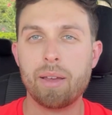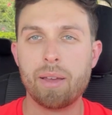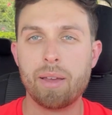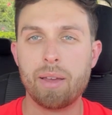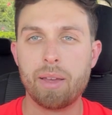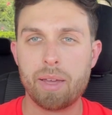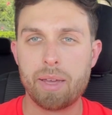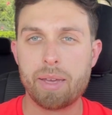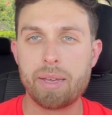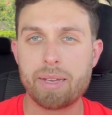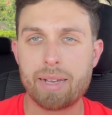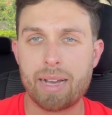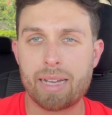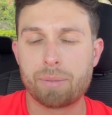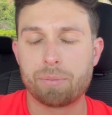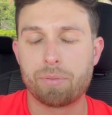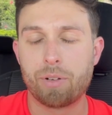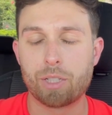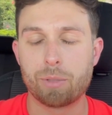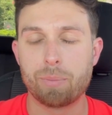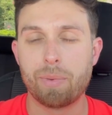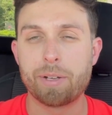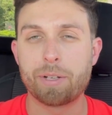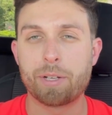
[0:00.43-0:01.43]
Hey guys,
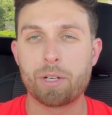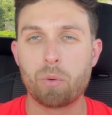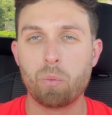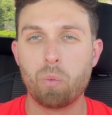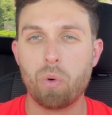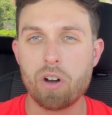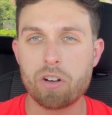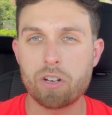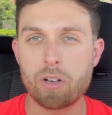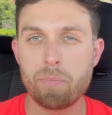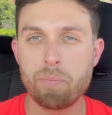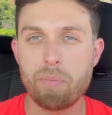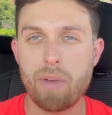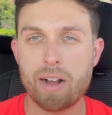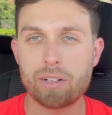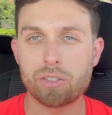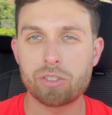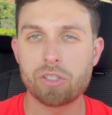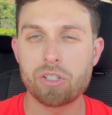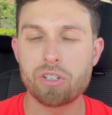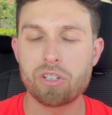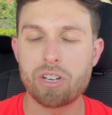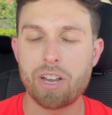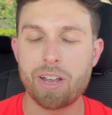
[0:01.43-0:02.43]
Professor Mike here. Welcome back
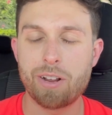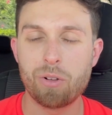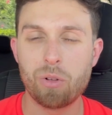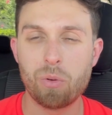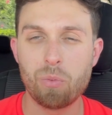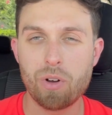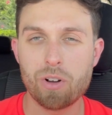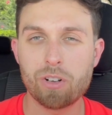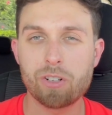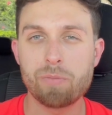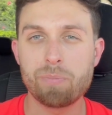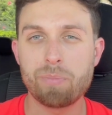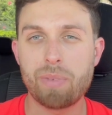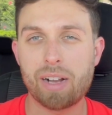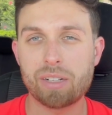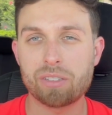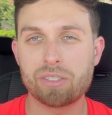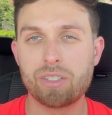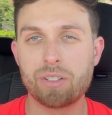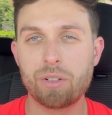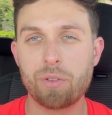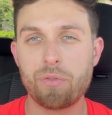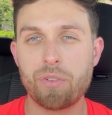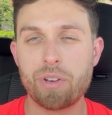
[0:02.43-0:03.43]
to the channel and welcome back
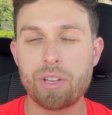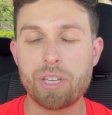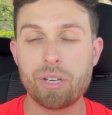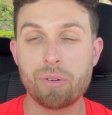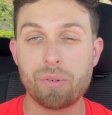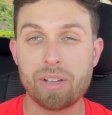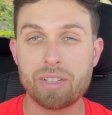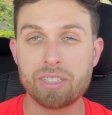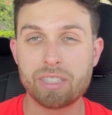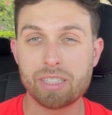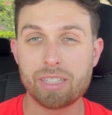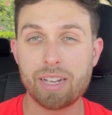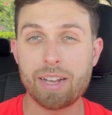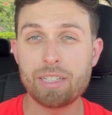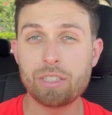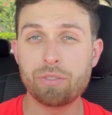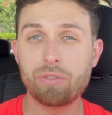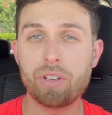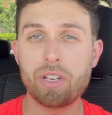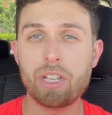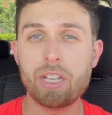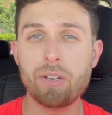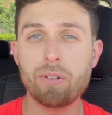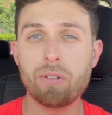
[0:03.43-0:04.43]
to another video. In today's
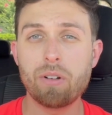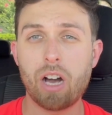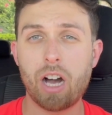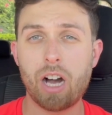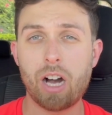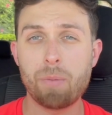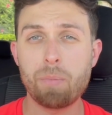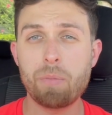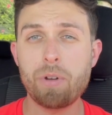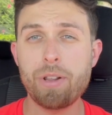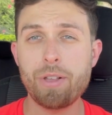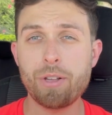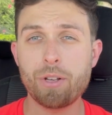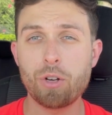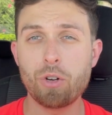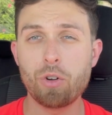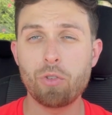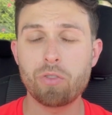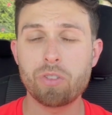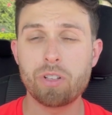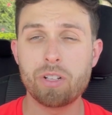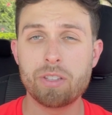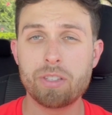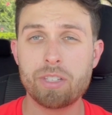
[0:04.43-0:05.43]
video, I'm going to go
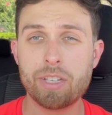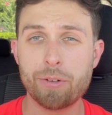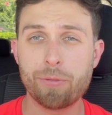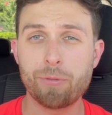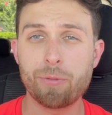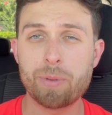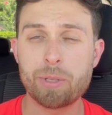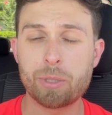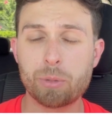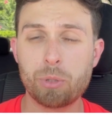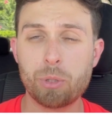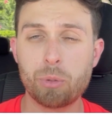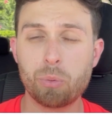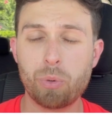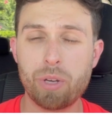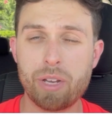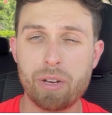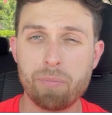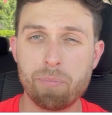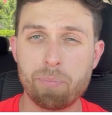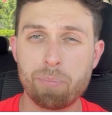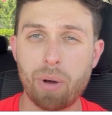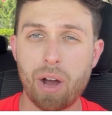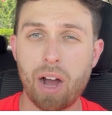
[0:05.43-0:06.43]
over the difference
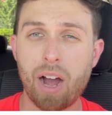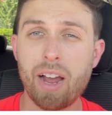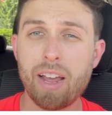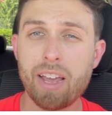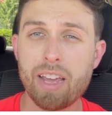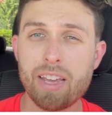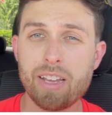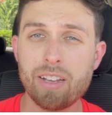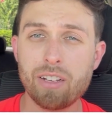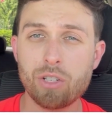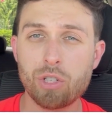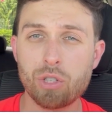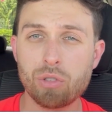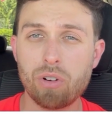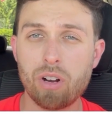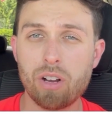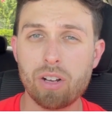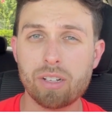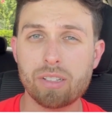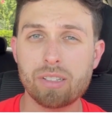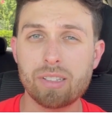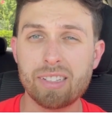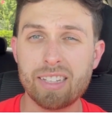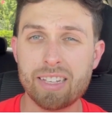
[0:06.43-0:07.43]
between buying a
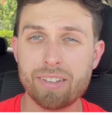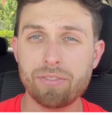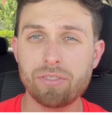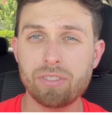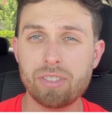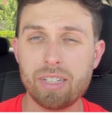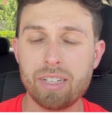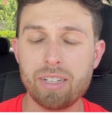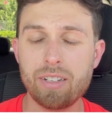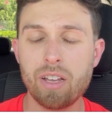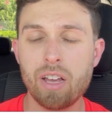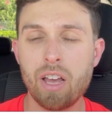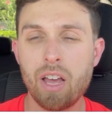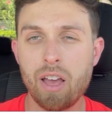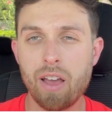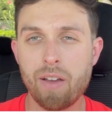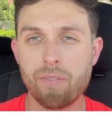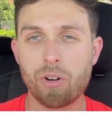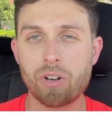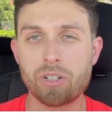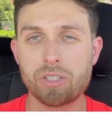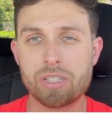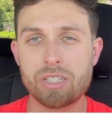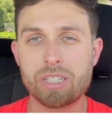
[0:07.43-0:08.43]
truck lifted
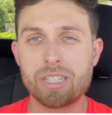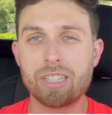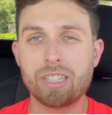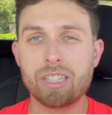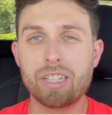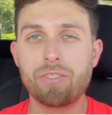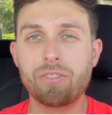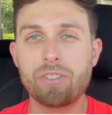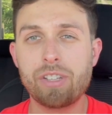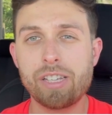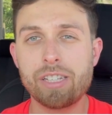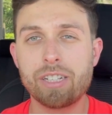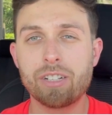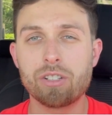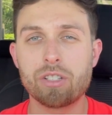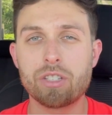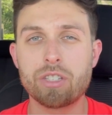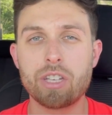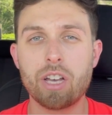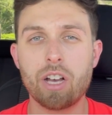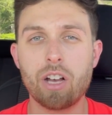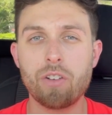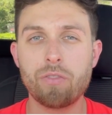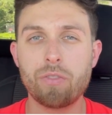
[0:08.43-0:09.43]
versus lifting it
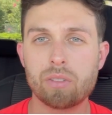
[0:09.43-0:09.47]
yourself.